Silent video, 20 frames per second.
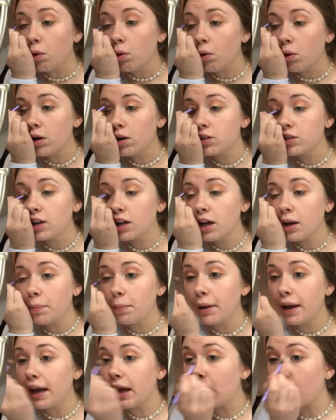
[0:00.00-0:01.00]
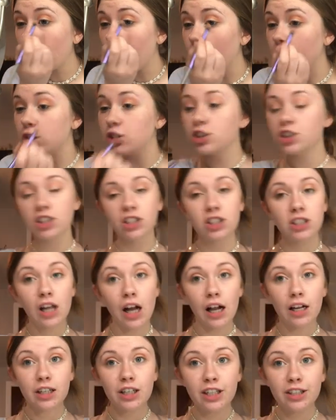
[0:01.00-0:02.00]
It's like a pink orangish
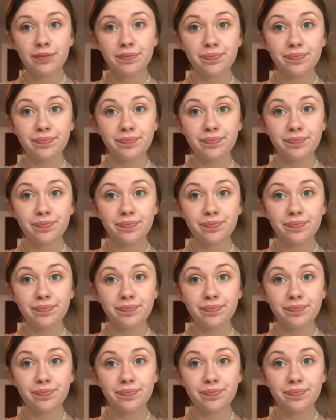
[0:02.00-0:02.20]
color.